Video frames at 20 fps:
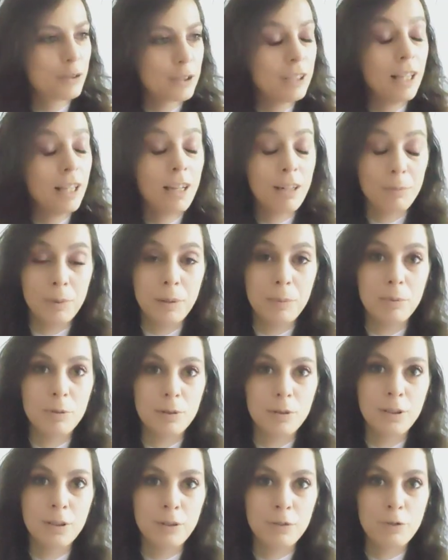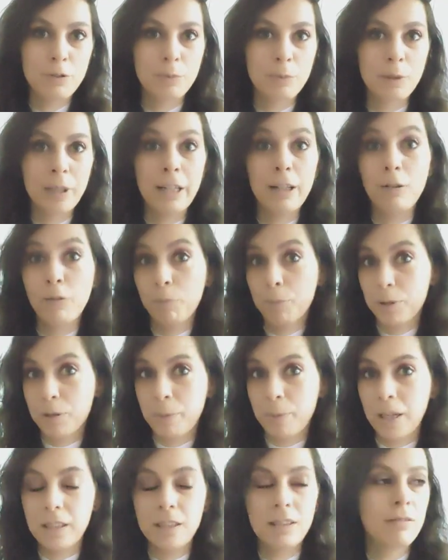for a lot of people, you know, from a health
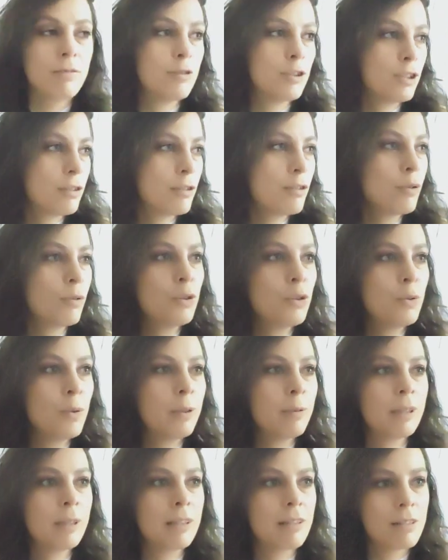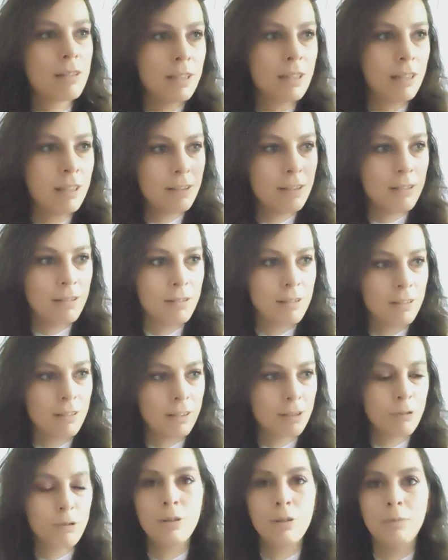perspective. Just don't do it when the sun is
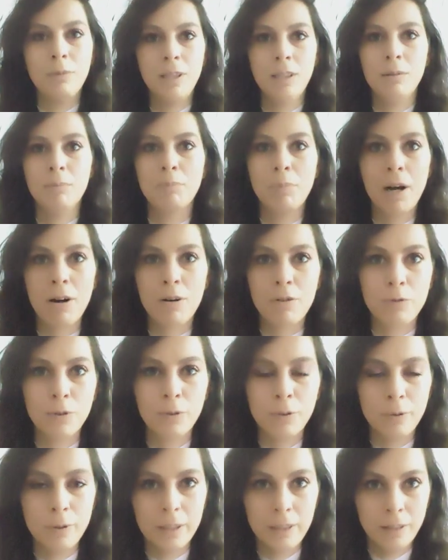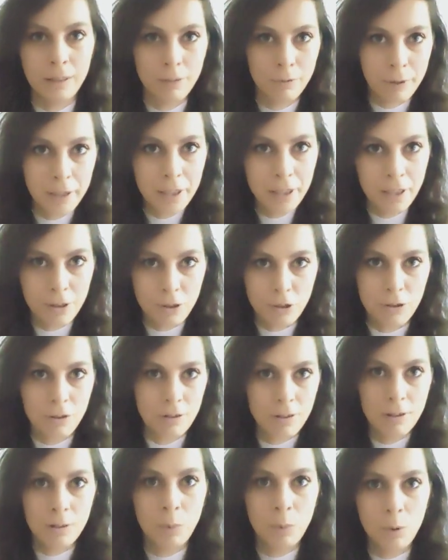extremely powerful and the
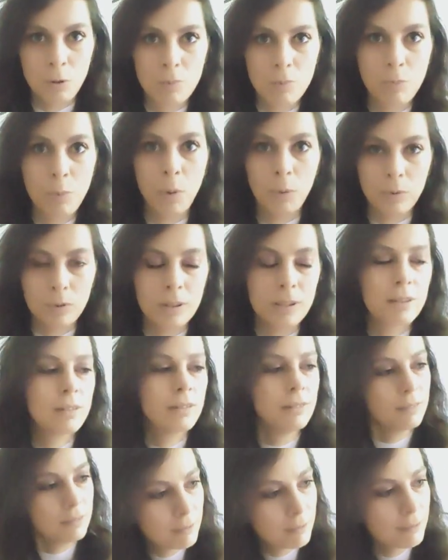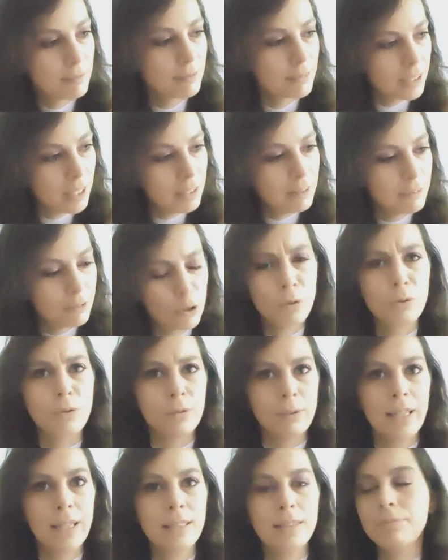radiation is the most potent. Okay, don't
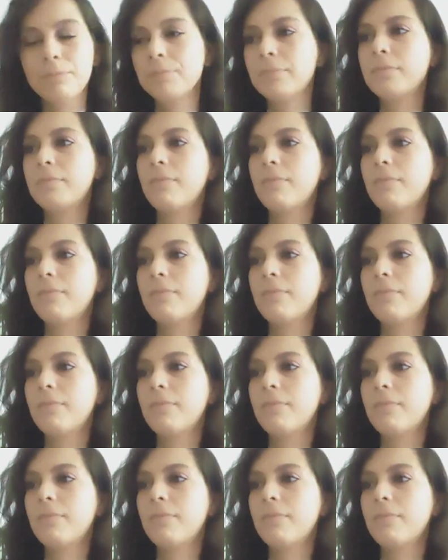do that.